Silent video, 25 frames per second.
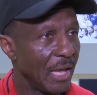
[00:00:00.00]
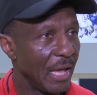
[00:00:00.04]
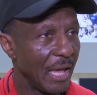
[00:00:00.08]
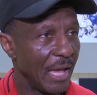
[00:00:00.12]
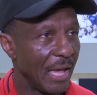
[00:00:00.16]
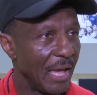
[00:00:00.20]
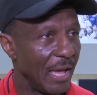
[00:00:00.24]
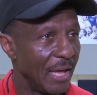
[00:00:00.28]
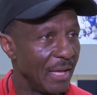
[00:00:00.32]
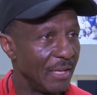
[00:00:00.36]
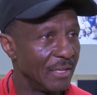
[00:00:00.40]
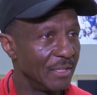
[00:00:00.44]

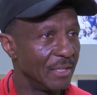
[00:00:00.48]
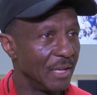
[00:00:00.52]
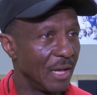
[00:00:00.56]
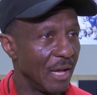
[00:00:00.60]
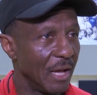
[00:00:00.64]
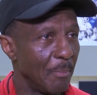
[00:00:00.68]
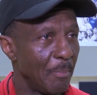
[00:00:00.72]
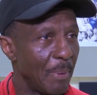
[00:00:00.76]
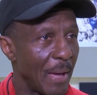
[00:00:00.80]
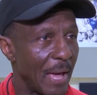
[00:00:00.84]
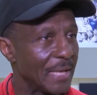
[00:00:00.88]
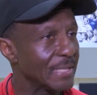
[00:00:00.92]
And
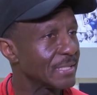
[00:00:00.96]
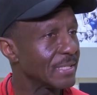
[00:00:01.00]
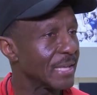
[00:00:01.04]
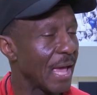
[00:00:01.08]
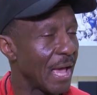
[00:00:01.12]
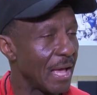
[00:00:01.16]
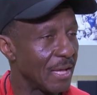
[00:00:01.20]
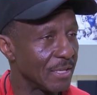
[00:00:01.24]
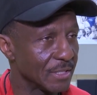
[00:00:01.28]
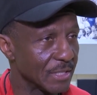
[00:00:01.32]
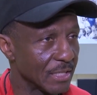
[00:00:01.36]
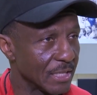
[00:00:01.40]

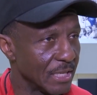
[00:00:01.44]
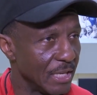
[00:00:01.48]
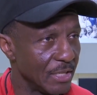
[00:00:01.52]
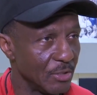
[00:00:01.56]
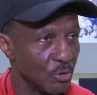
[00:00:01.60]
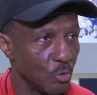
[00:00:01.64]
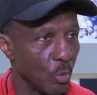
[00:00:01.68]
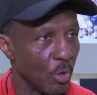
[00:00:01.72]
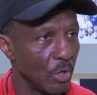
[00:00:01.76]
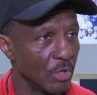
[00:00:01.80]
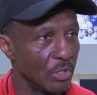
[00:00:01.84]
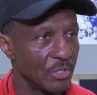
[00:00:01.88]
Pascal's a
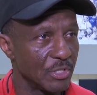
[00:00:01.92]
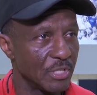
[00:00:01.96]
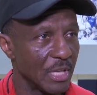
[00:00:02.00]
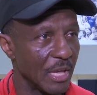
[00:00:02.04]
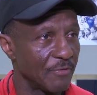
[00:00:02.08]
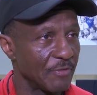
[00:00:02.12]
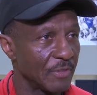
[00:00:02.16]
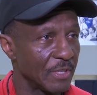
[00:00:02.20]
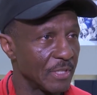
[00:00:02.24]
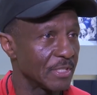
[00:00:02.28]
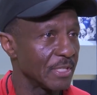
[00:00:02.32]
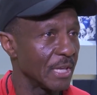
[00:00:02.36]
kid where you
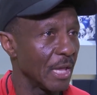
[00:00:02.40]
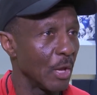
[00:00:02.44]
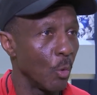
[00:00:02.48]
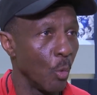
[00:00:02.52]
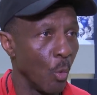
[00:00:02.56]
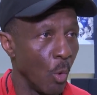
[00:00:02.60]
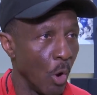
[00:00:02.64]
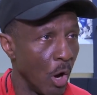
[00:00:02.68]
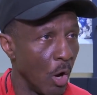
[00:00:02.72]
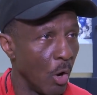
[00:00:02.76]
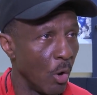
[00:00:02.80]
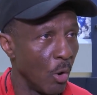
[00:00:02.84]
have to say,
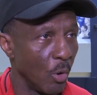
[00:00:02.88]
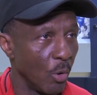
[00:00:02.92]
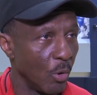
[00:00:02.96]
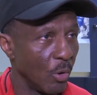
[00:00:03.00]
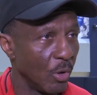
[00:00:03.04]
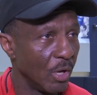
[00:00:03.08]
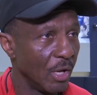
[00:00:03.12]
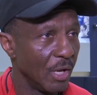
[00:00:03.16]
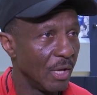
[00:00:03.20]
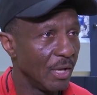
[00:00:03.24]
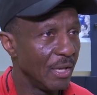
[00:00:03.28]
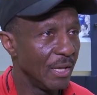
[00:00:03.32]
whoa.
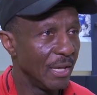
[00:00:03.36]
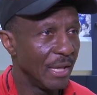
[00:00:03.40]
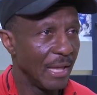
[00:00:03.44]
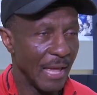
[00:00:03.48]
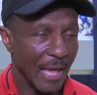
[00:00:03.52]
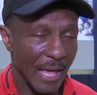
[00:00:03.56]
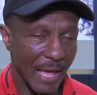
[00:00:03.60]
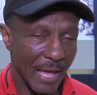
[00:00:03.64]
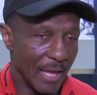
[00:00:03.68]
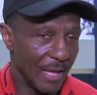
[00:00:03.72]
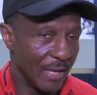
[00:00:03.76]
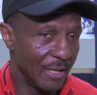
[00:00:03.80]

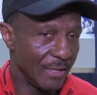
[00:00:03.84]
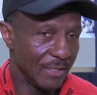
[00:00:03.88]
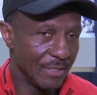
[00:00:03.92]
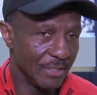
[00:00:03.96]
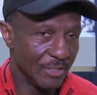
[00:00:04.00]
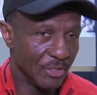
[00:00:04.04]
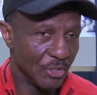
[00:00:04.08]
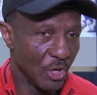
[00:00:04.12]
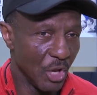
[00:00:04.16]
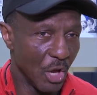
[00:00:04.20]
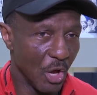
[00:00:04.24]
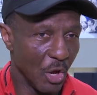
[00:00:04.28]

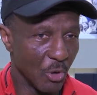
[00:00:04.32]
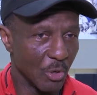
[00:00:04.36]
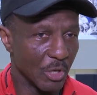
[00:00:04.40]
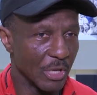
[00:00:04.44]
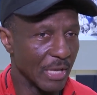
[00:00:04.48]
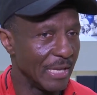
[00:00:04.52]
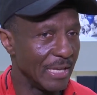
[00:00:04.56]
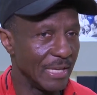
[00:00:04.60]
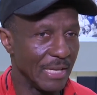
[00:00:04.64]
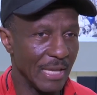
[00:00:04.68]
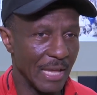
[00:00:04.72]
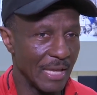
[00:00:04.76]
And,
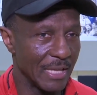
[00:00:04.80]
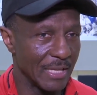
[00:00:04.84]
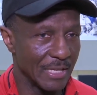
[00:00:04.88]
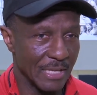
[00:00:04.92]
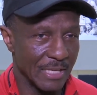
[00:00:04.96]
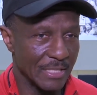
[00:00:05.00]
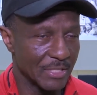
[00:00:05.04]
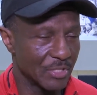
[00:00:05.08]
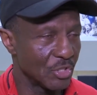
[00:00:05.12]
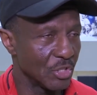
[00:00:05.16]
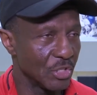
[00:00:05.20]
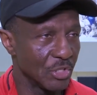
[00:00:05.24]

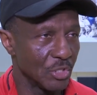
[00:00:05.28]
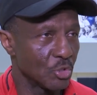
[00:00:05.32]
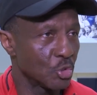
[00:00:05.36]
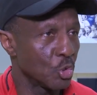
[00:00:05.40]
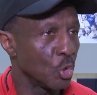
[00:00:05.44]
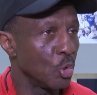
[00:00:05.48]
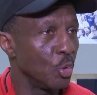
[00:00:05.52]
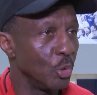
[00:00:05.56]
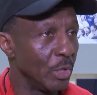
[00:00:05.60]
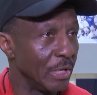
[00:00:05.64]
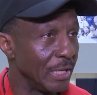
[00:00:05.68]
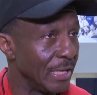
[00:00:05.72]
it's
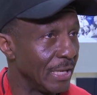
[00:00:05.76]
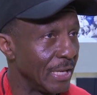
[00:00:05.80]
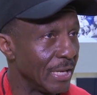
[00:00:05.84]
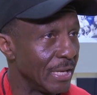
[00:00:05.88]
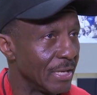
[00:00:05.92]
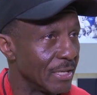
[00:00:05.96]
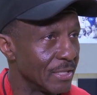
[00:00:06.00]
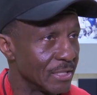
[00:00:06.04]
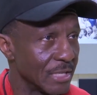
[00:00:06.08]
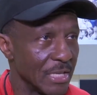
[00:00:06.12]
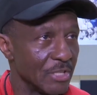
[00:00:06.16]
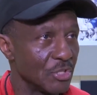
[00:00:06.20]
just who he is.